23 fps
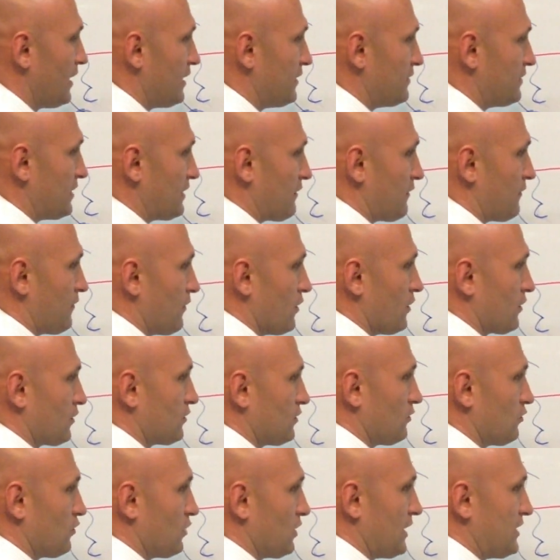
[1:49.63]
He's then a
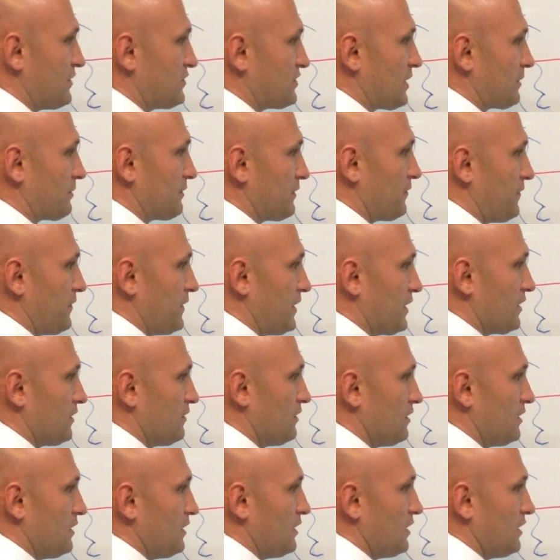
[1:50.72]
vertical release up the field.